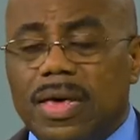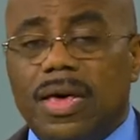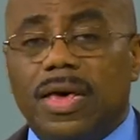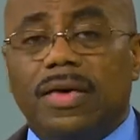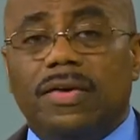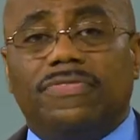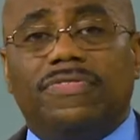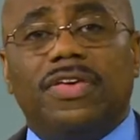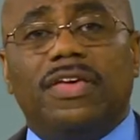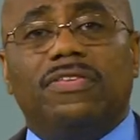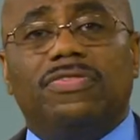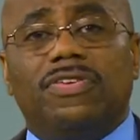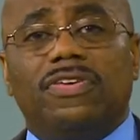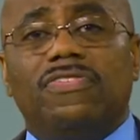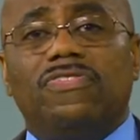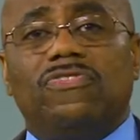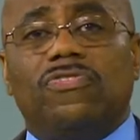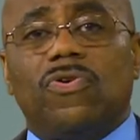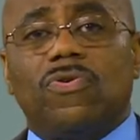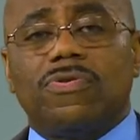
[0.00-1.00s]
You see, these
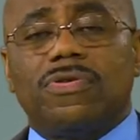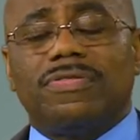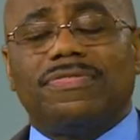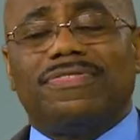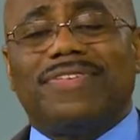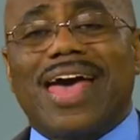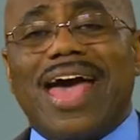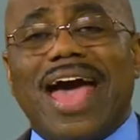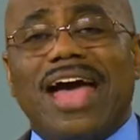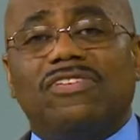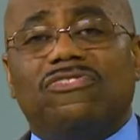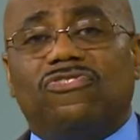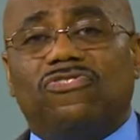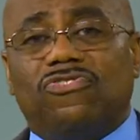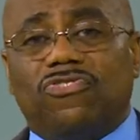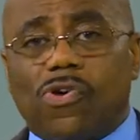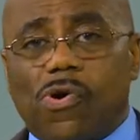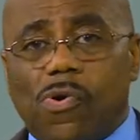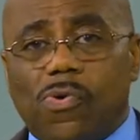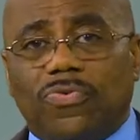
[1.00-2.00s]
students had
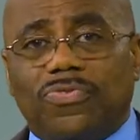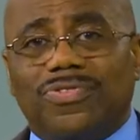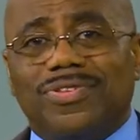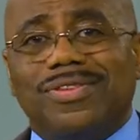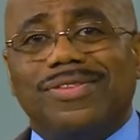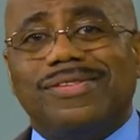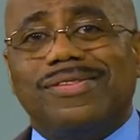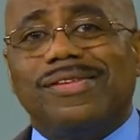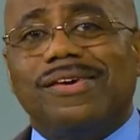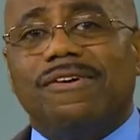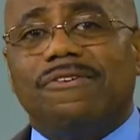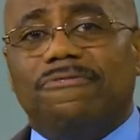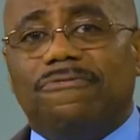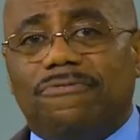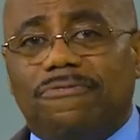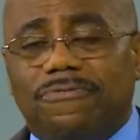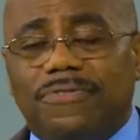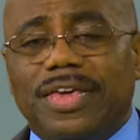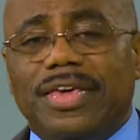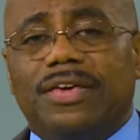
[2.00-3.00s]
chosen
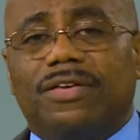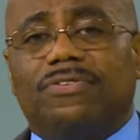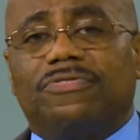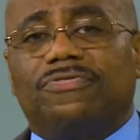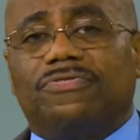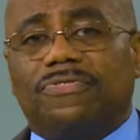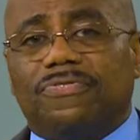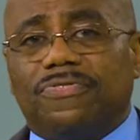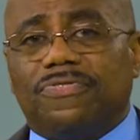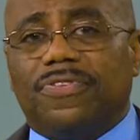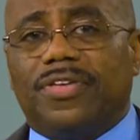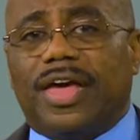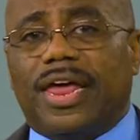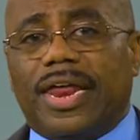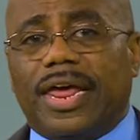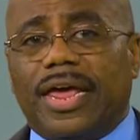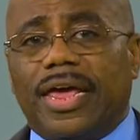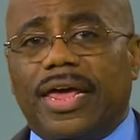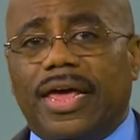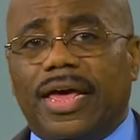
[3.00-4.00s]
fields of
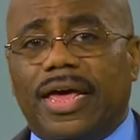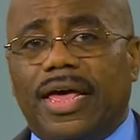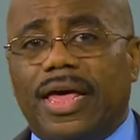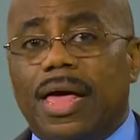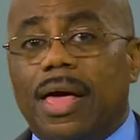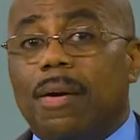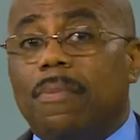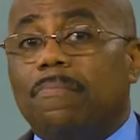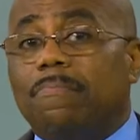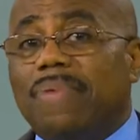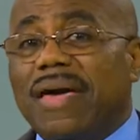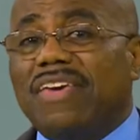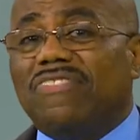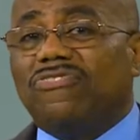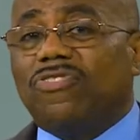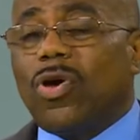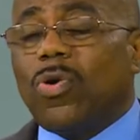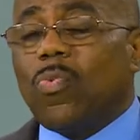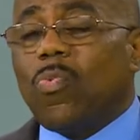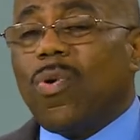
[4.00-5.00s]
study based
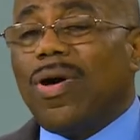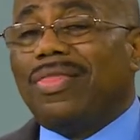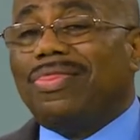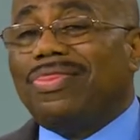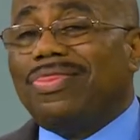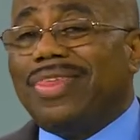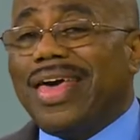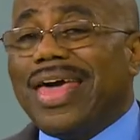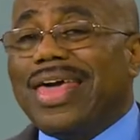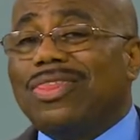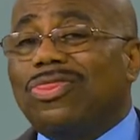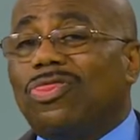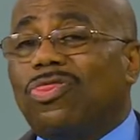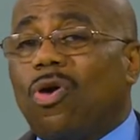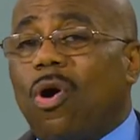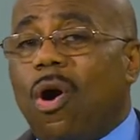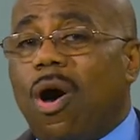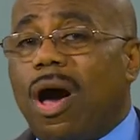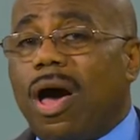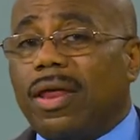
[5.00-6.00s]
on what they
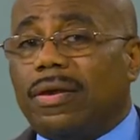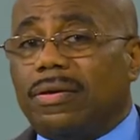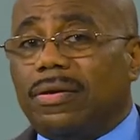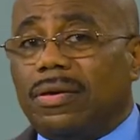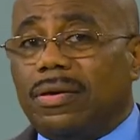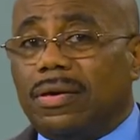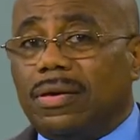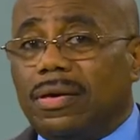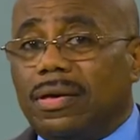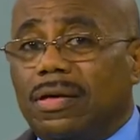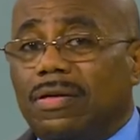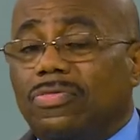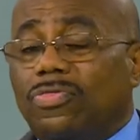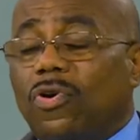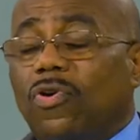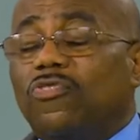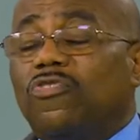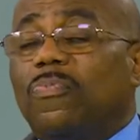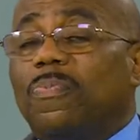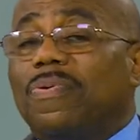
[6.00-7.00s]
thought
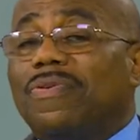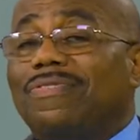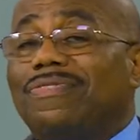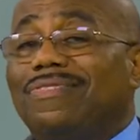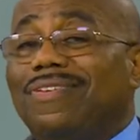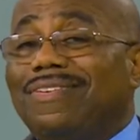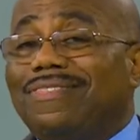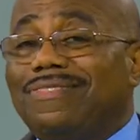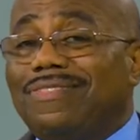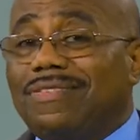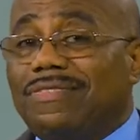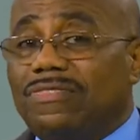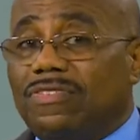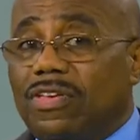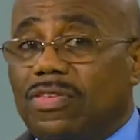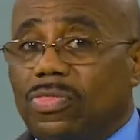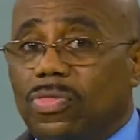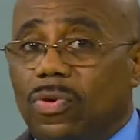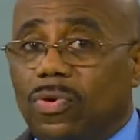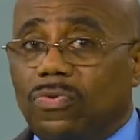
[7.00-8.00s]
those positions
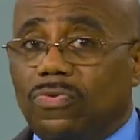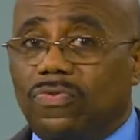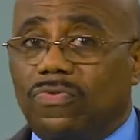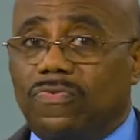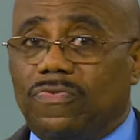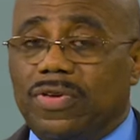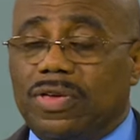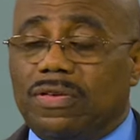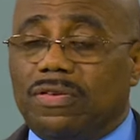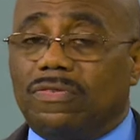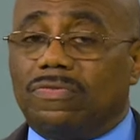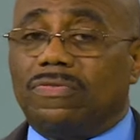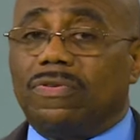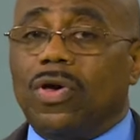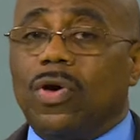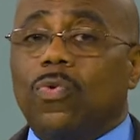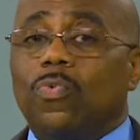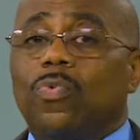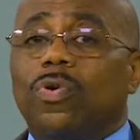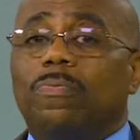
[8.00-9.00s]
in those fields
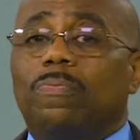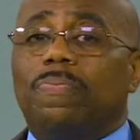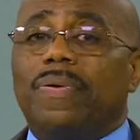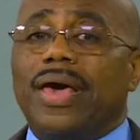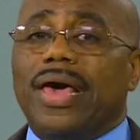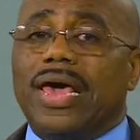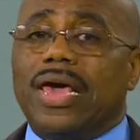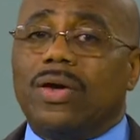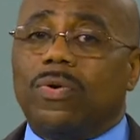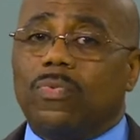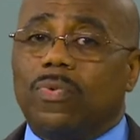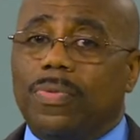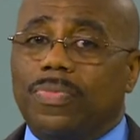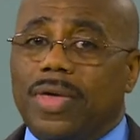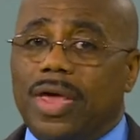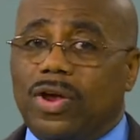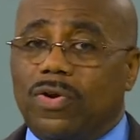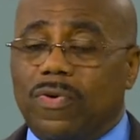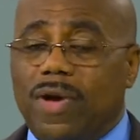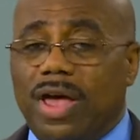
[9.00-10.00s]
would pay when
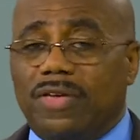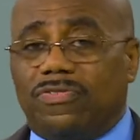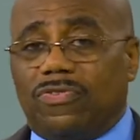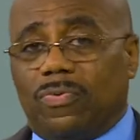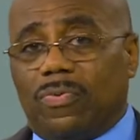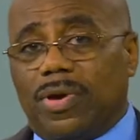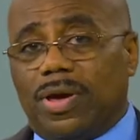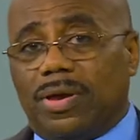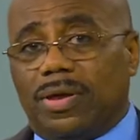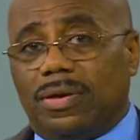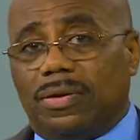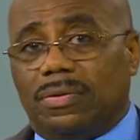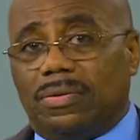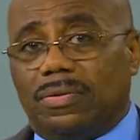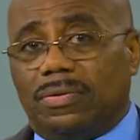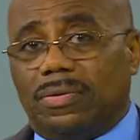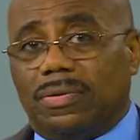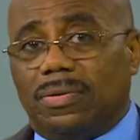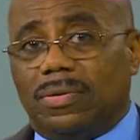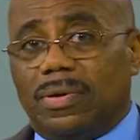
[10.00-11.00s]
they graduated.
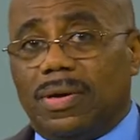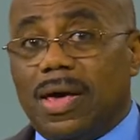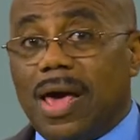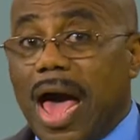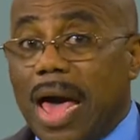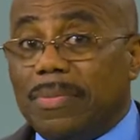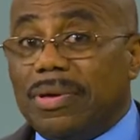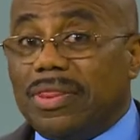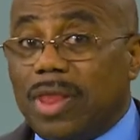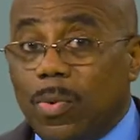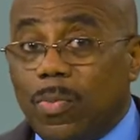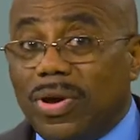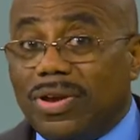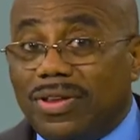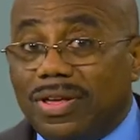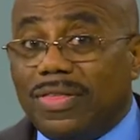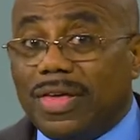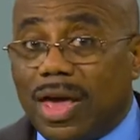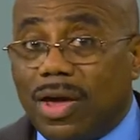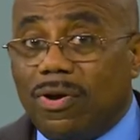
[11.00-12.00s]
I mean, they went
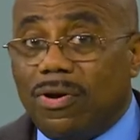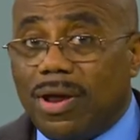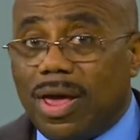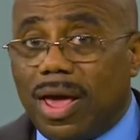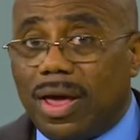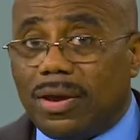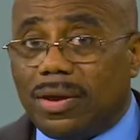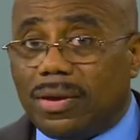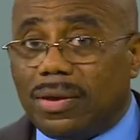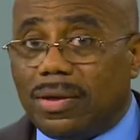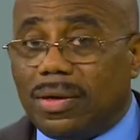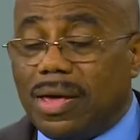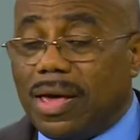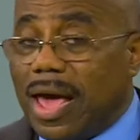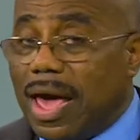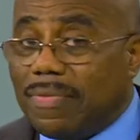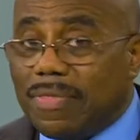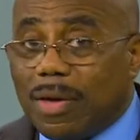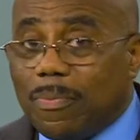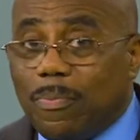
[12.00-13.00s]
to the internet
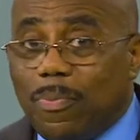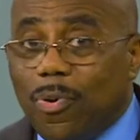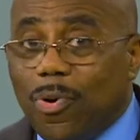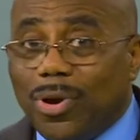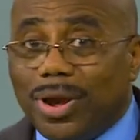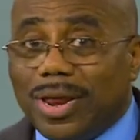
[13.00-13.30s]
and they put